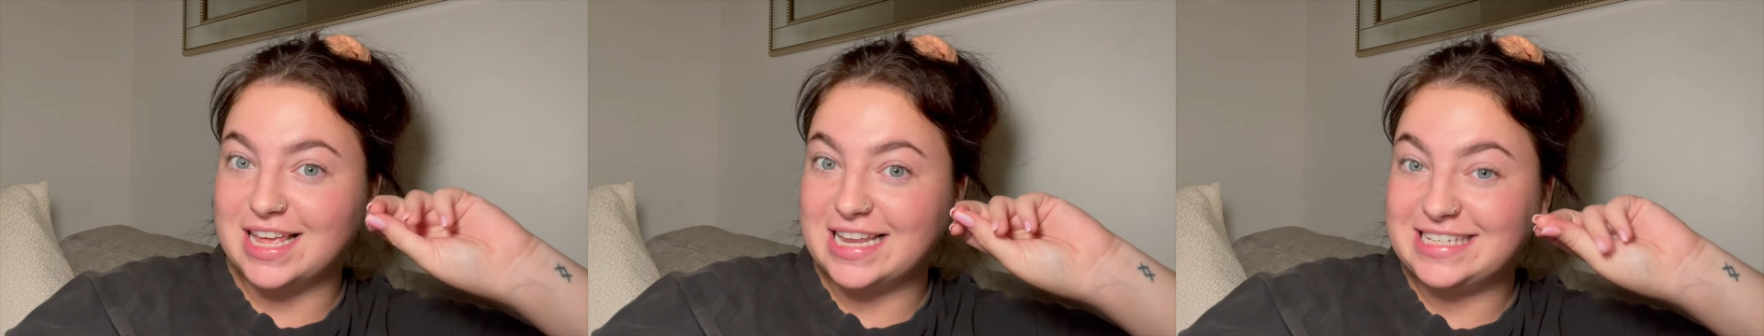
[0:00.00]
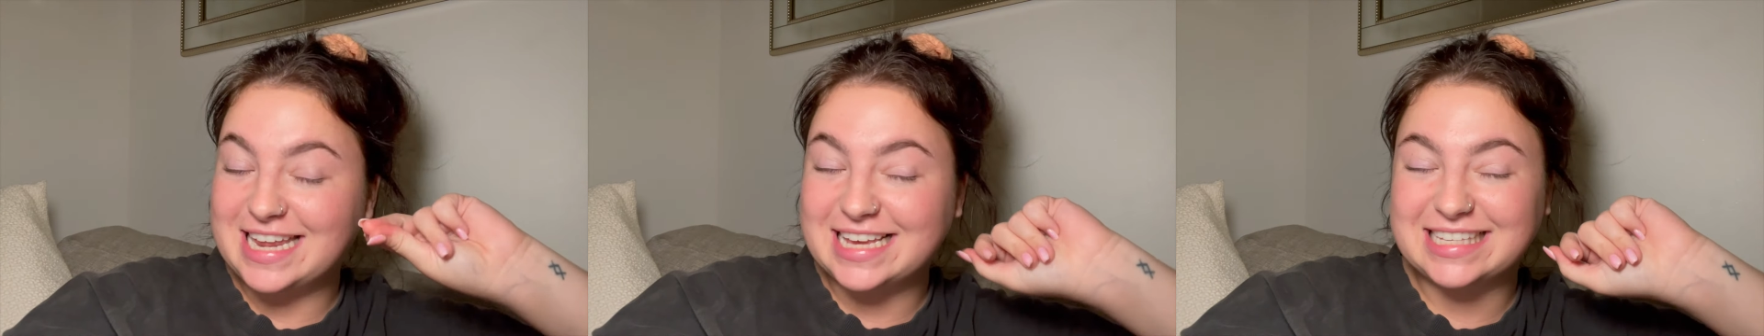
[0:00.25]

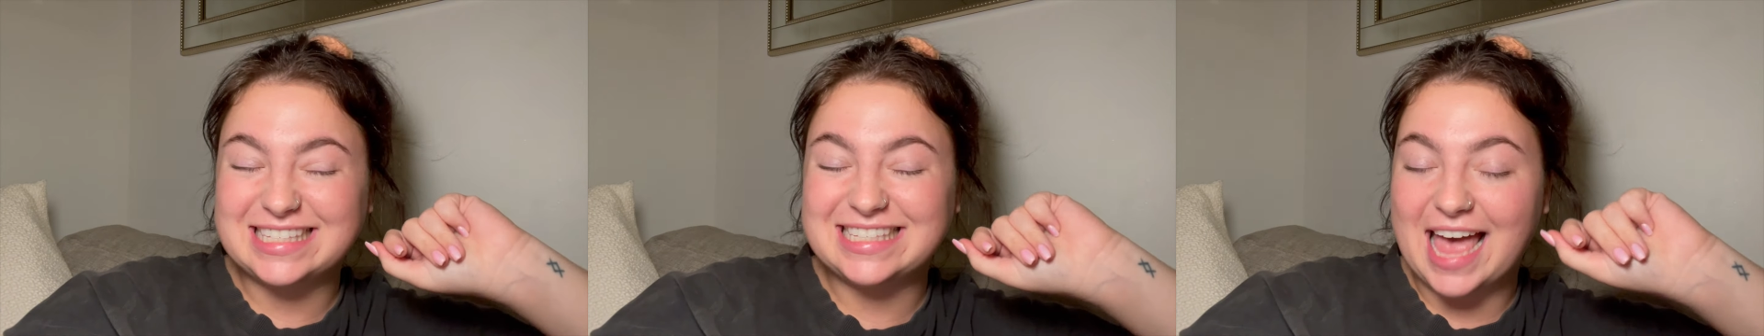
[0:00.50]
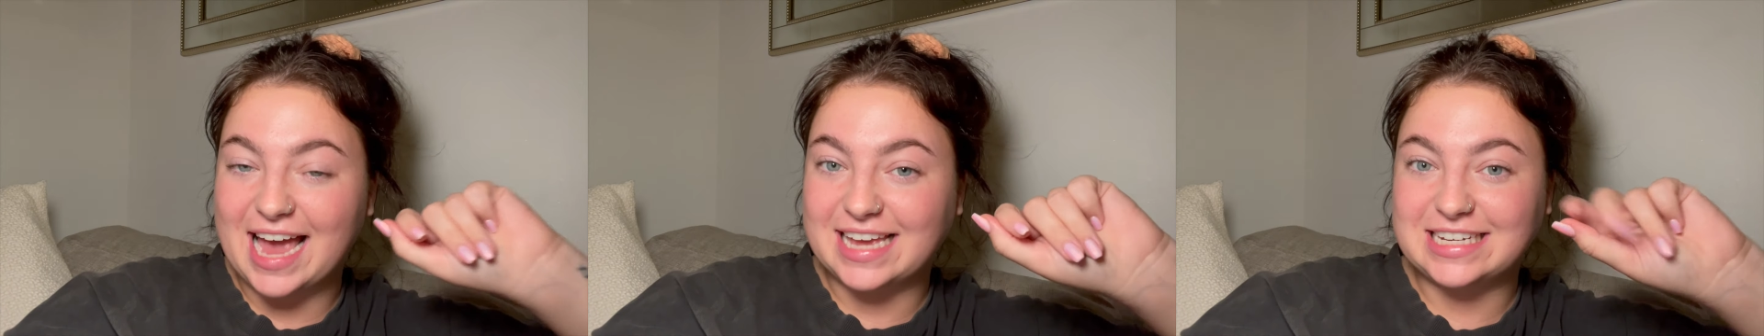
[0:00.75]
it takes
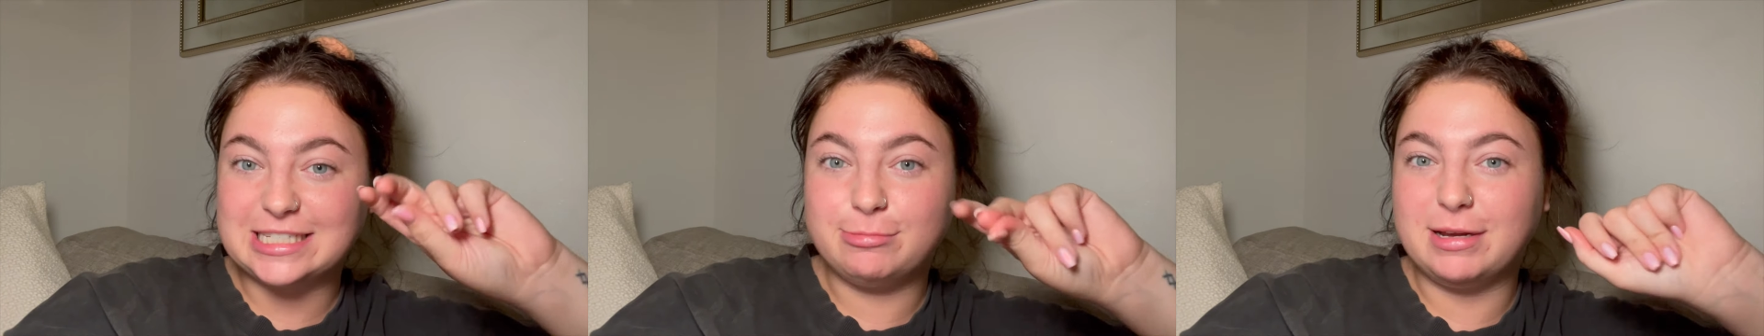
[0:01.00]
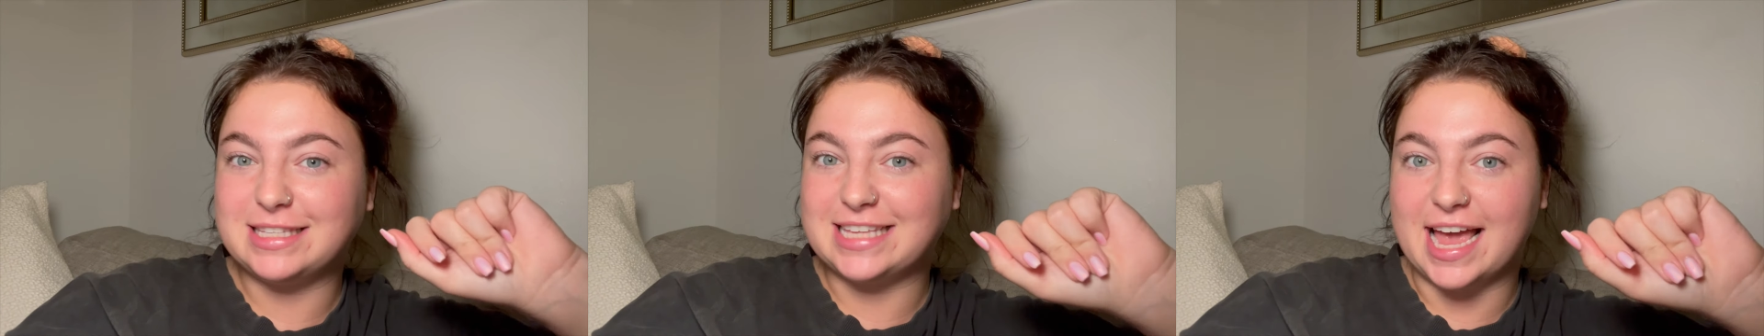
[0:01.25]
a
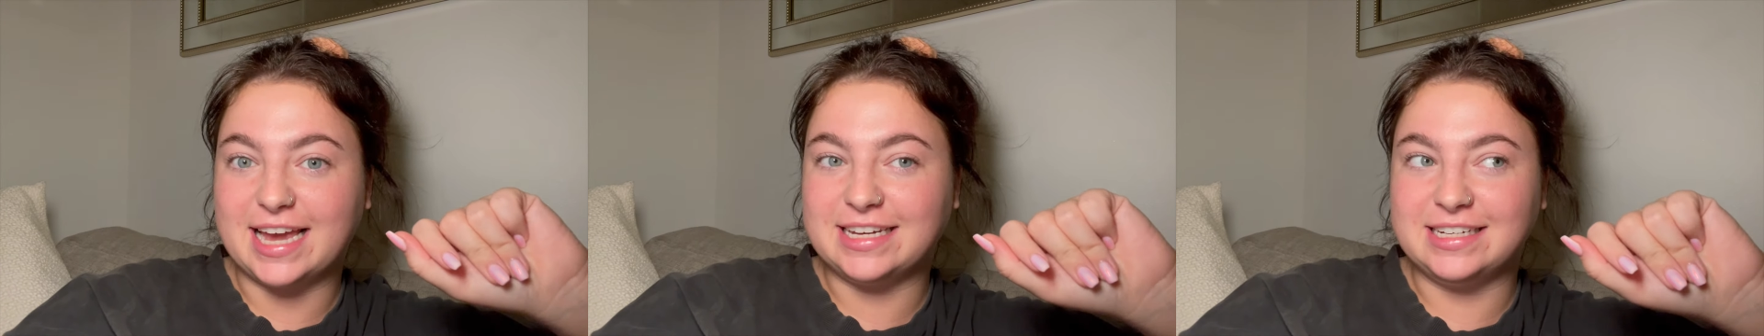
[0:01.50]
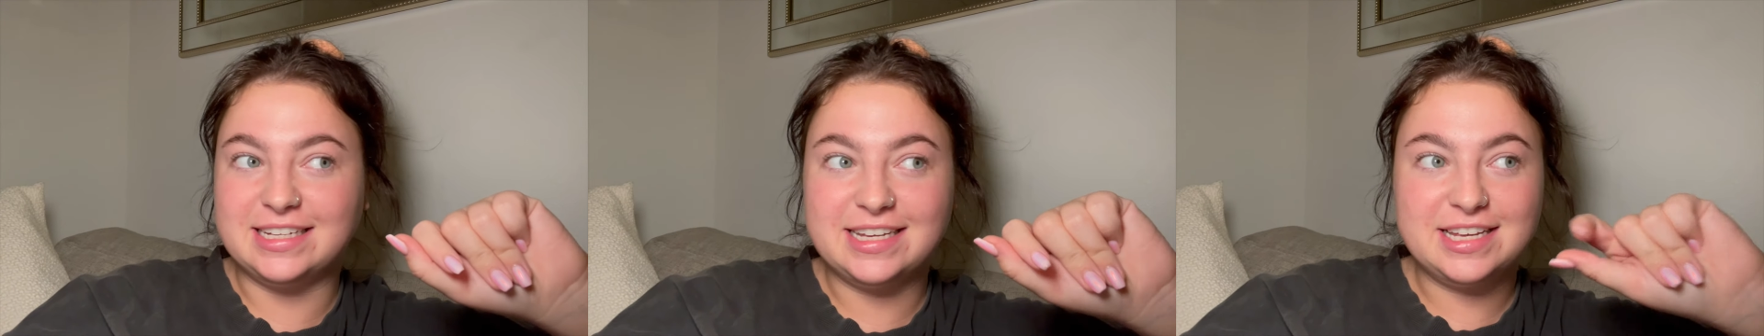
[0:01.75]
split
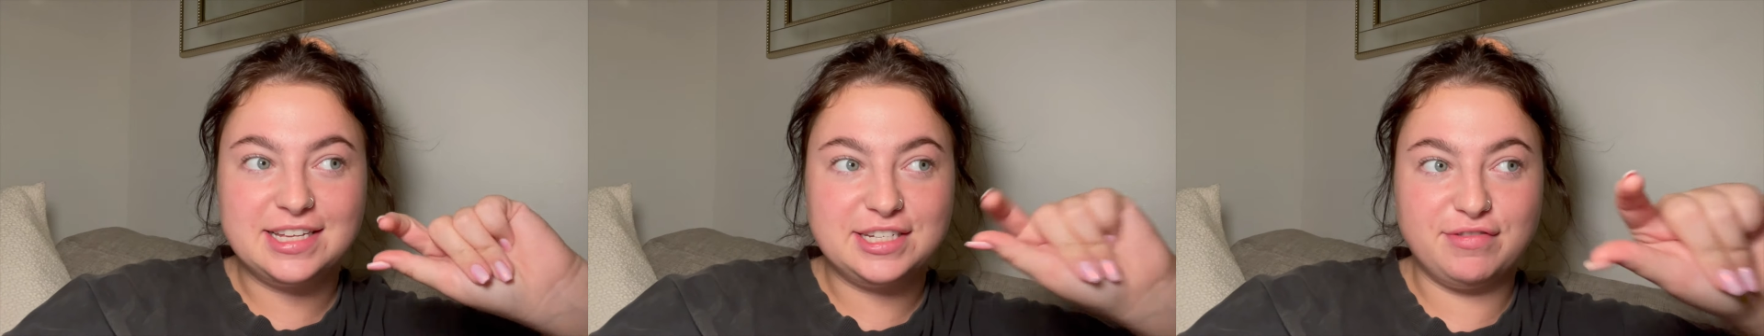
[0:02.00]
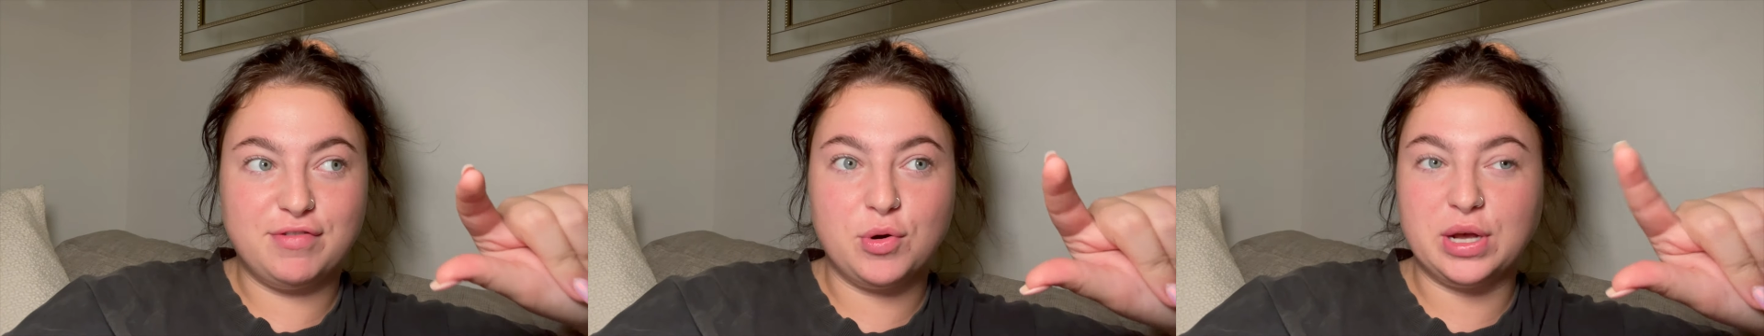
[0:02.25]
second to
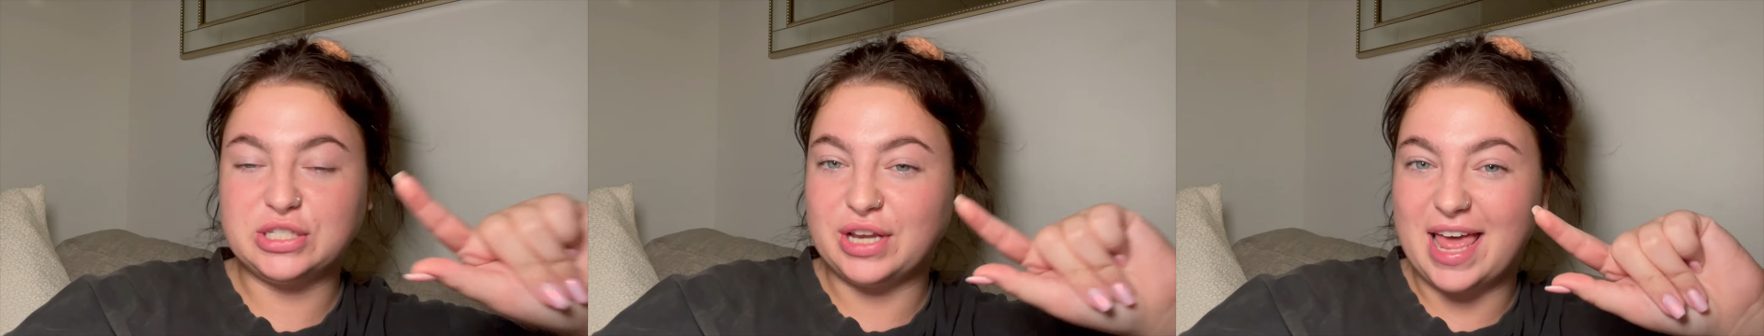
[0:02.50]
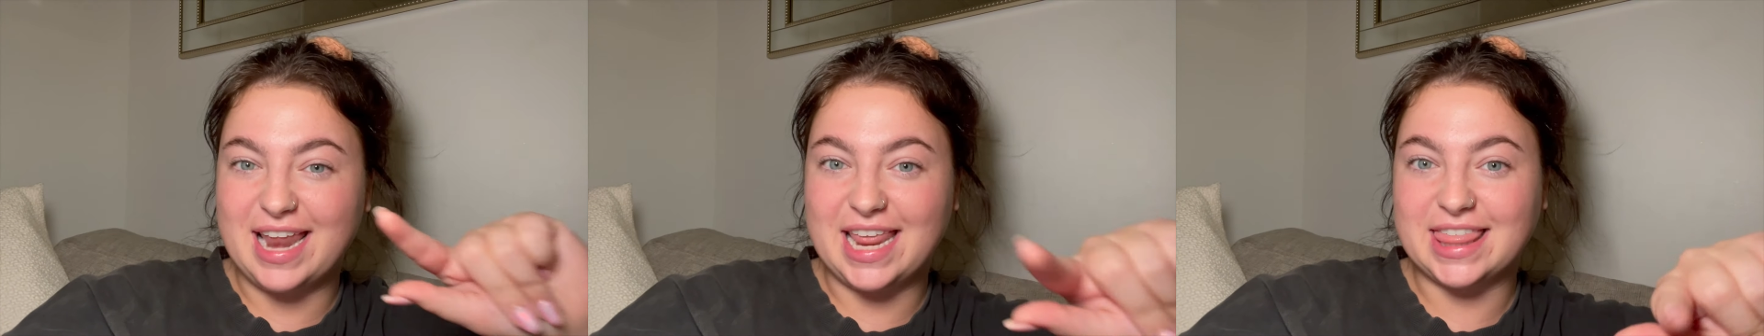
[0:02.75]
focus on
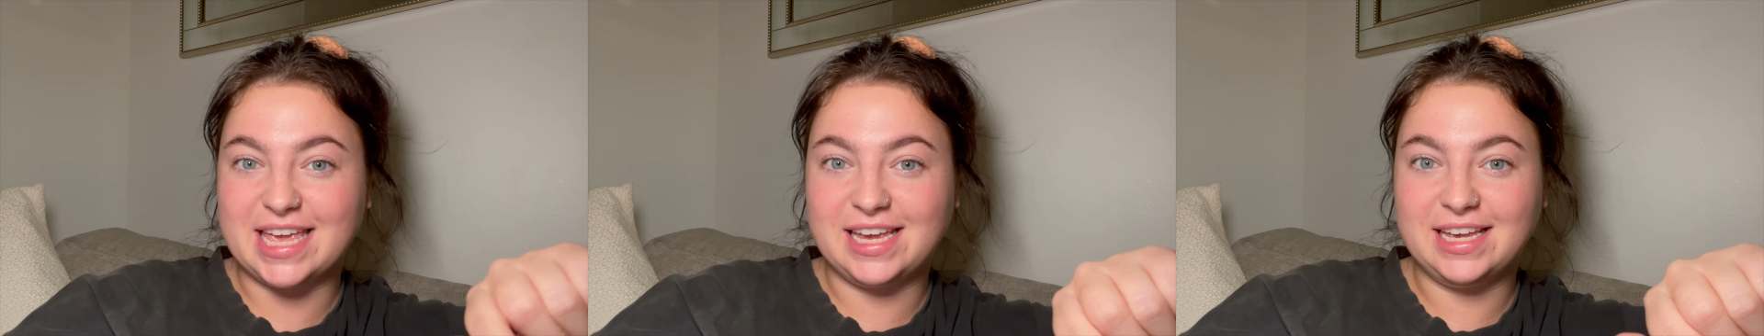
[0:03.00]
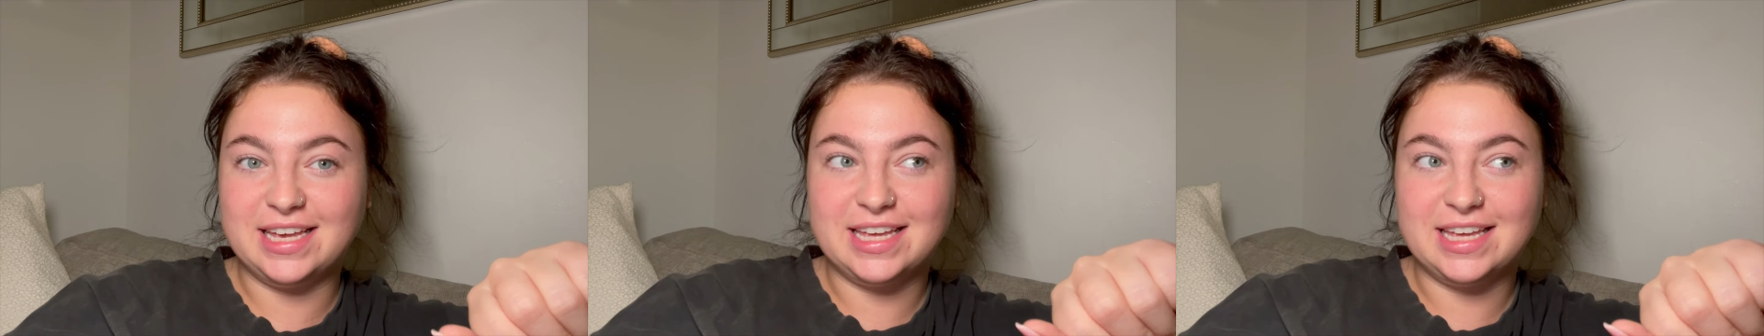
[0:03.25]
anything,